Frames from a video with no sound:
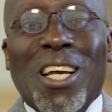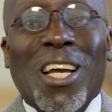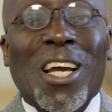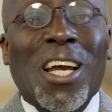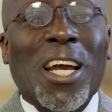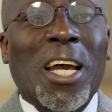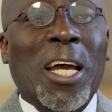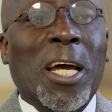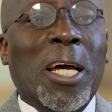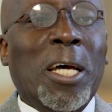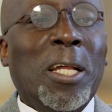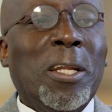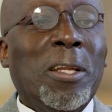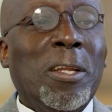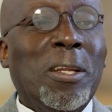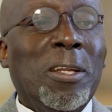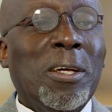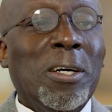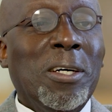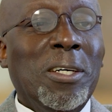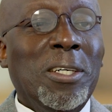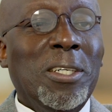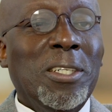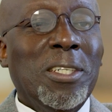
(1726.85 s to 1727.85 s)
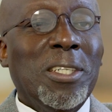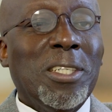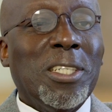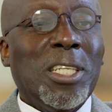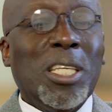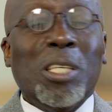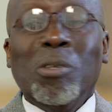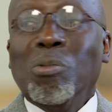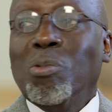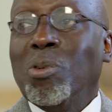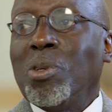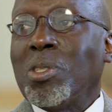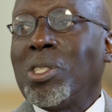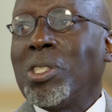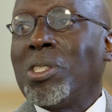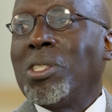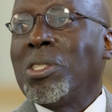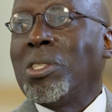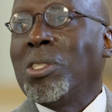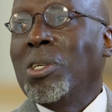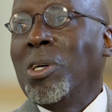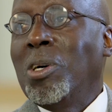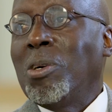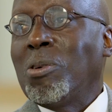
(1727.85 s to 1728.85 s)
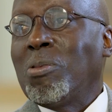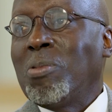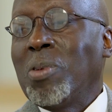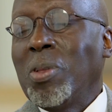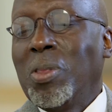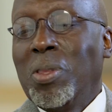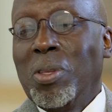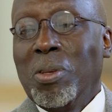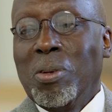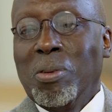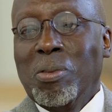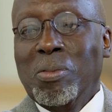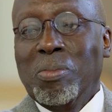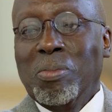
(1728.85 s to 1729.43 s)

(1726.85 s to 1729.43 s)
and he wants to talk with you.